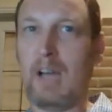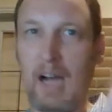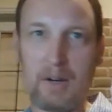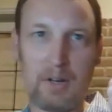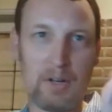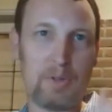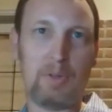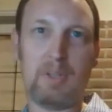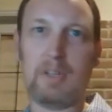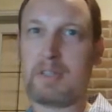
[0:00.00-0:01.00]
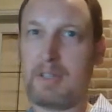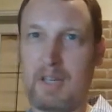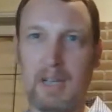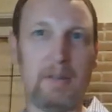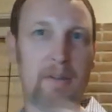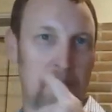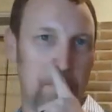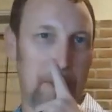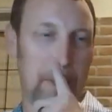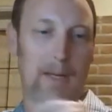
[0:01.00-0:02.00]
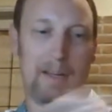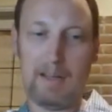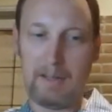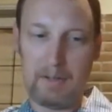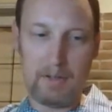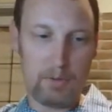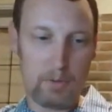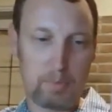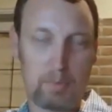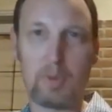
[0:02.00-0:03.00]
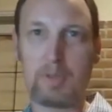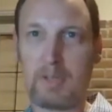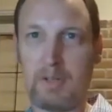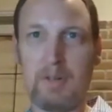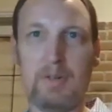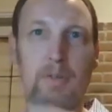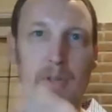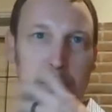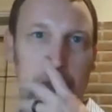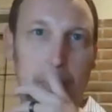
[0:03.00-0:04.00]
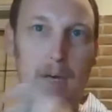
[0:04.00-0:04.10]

I'm going to do this and I'm going to do sports. I'm going to do this.